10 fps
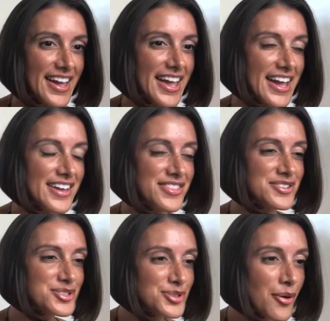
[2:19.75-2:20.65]
And
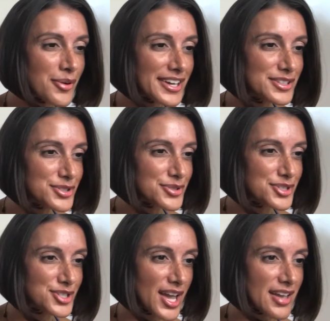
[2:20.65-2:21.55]
there's no guilt or
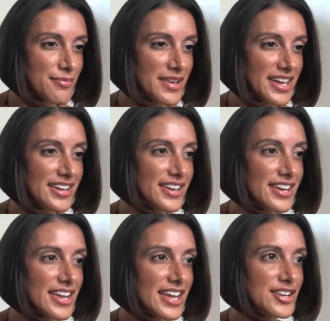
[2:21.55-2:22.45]
shame
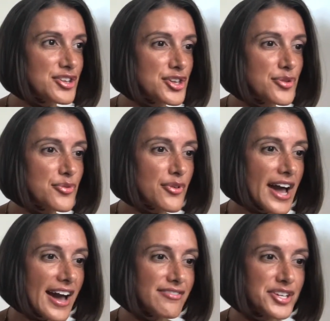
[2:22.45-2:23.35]
in you
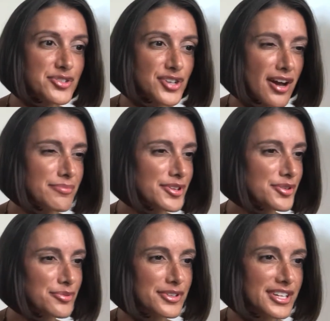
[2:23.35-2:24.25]
having a job that
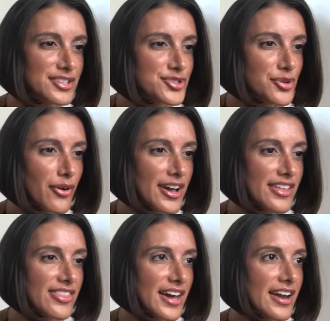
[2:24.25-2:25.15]
you really
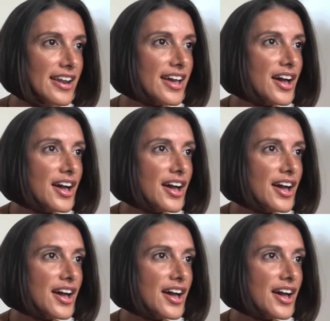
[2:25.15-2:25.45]
enjoy, that